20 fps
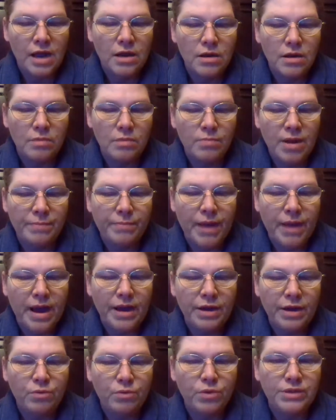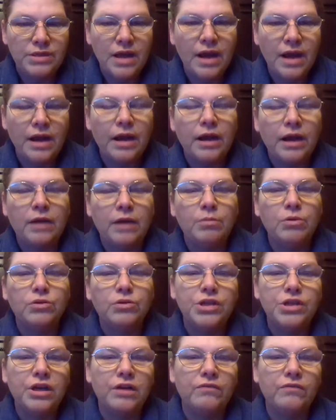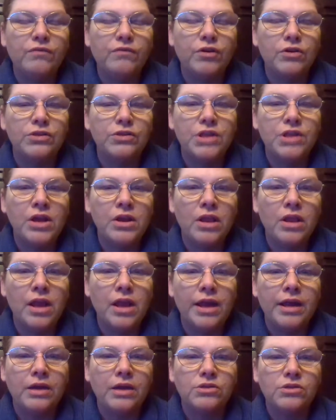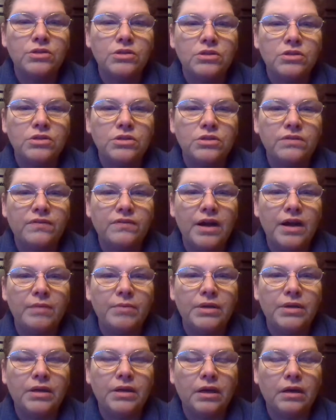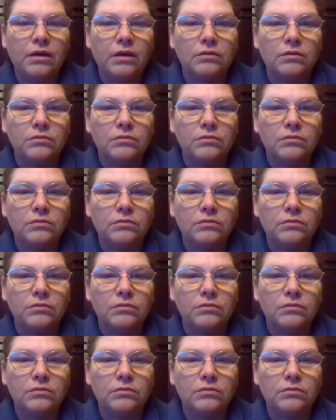my body was not able to convert sunlight to vitamin D.